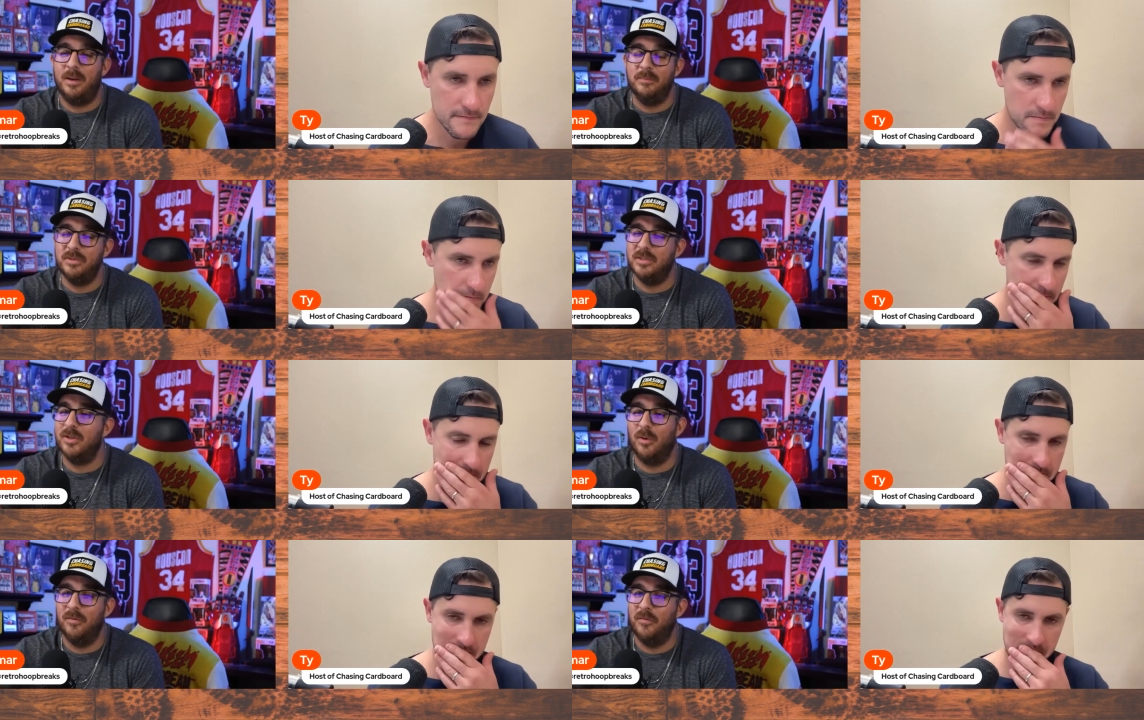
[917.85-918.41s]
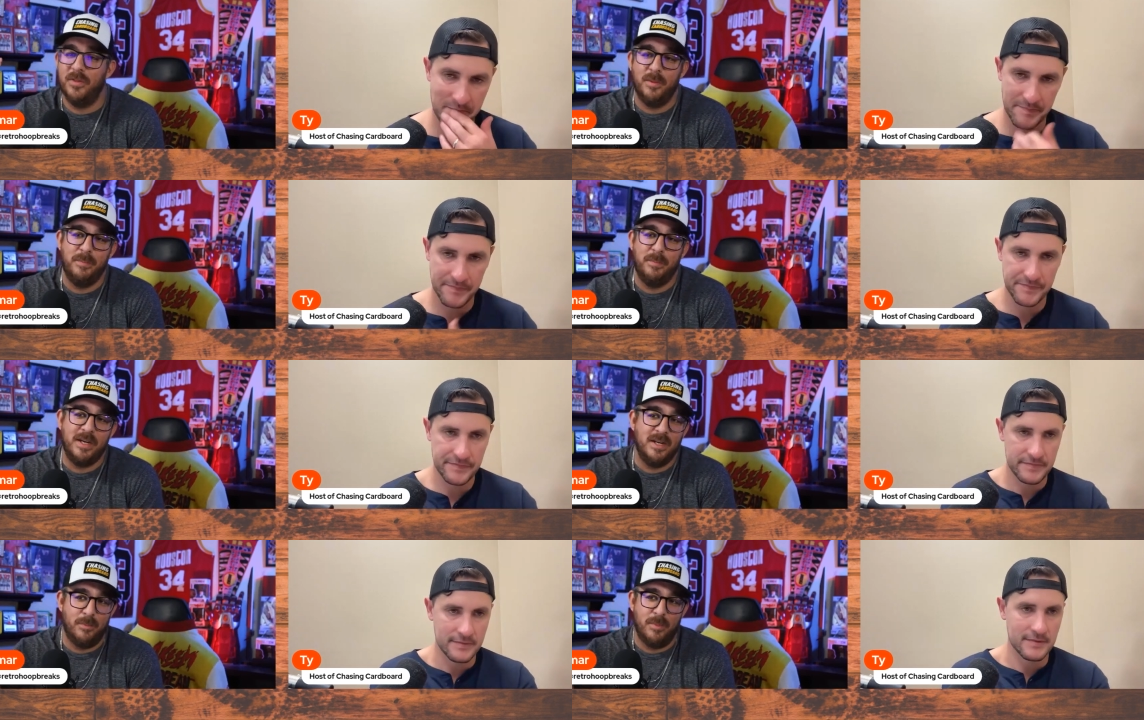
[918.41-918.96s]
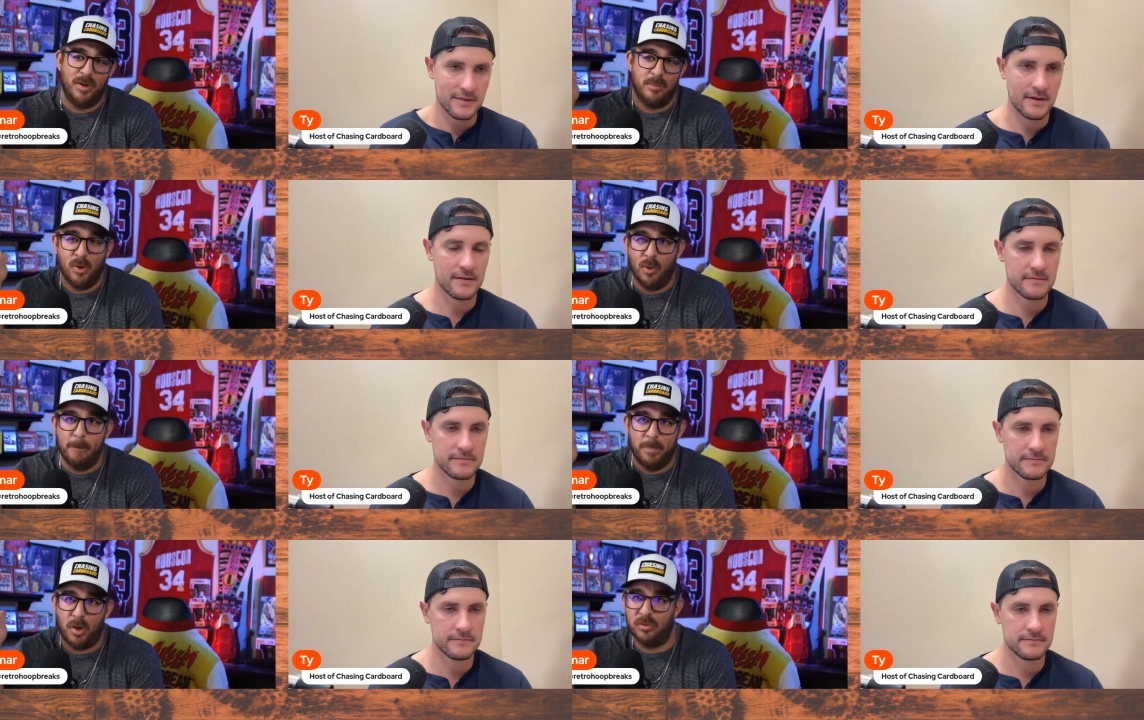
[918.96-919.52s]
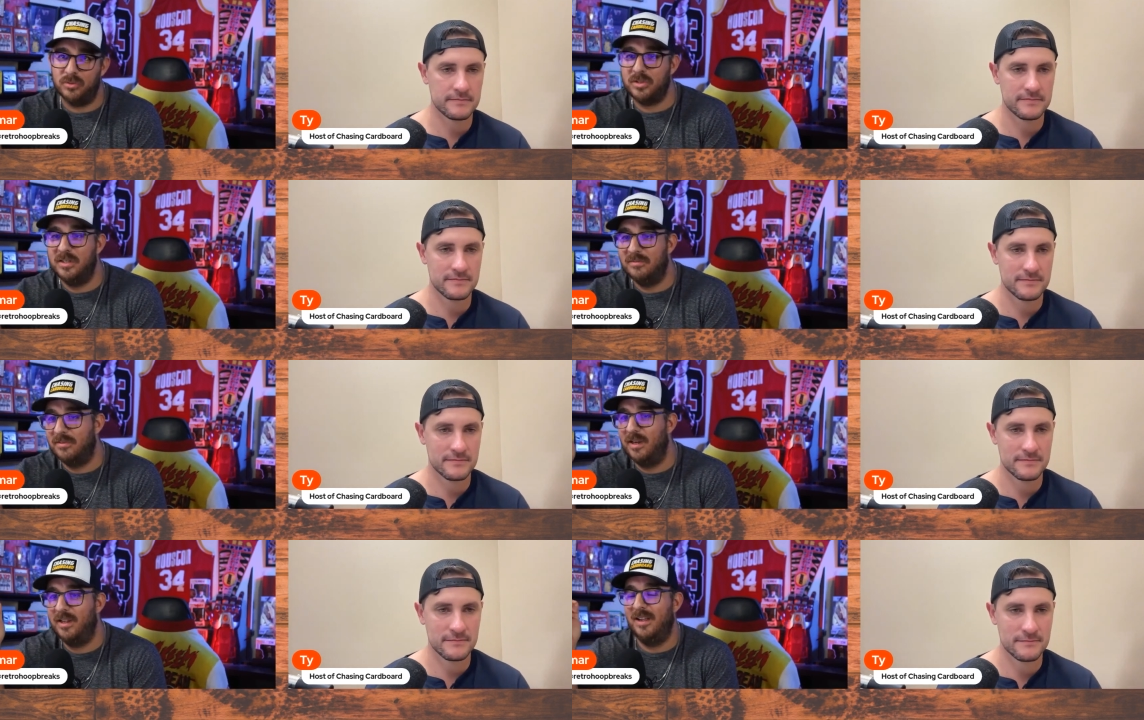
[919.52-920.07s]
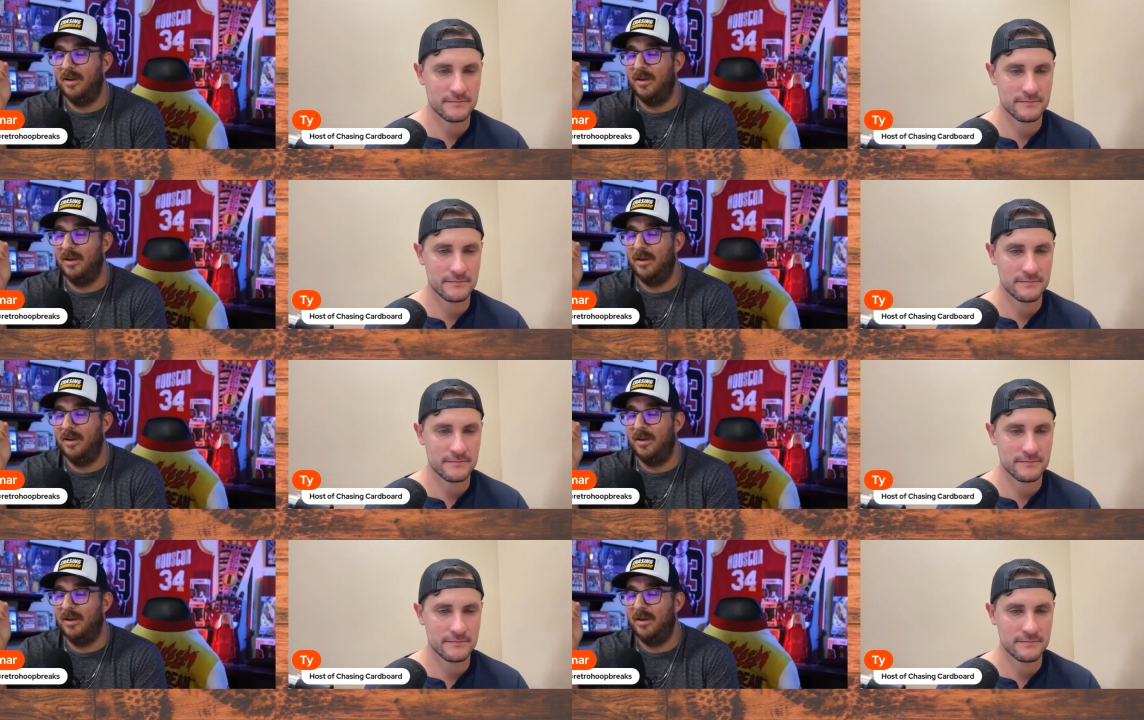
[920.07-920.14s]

Speaker 1: I'm just going for the big number. I'm going bulk, right?